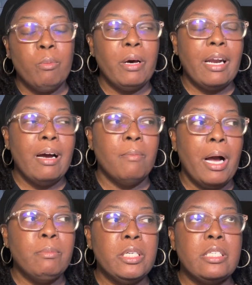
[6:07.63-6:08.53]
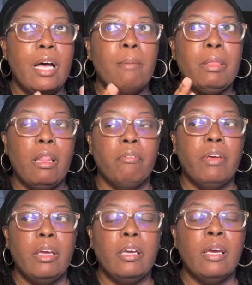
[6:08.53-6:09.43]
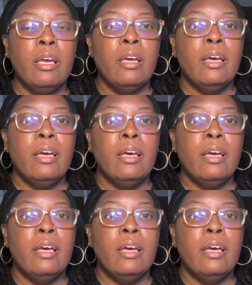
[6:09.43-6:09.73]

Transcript: But um, I'm just I'm loving